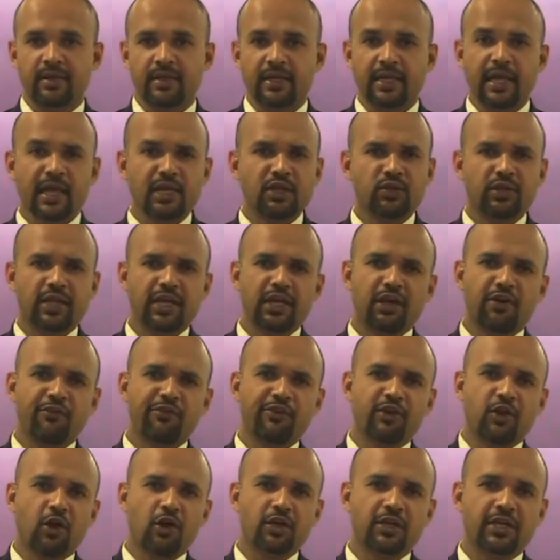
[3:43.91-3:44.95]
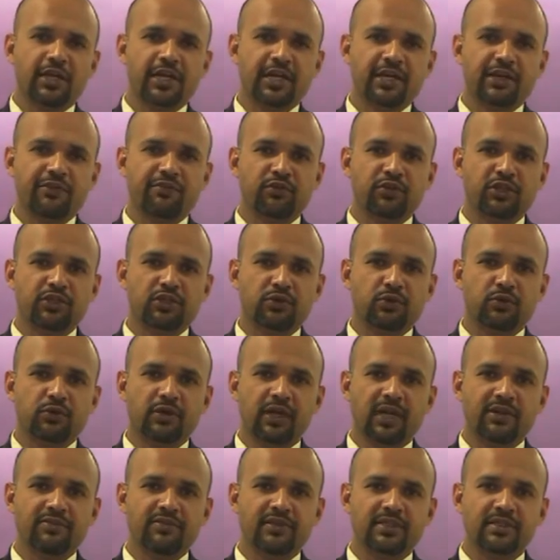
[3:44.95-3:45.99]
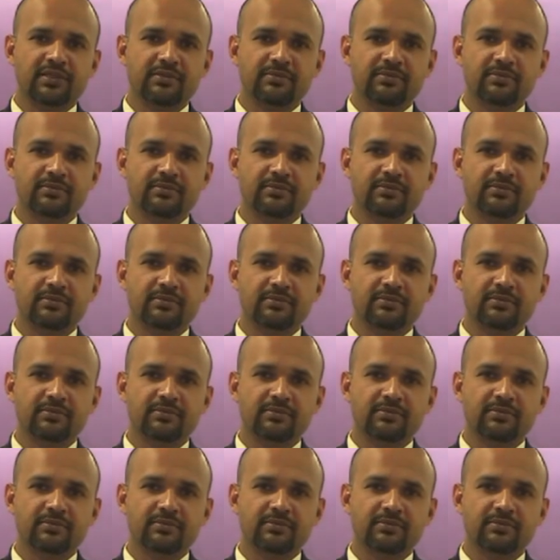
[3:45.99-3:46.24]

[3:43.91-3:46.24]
Can you think of an alternative to the screwdriver?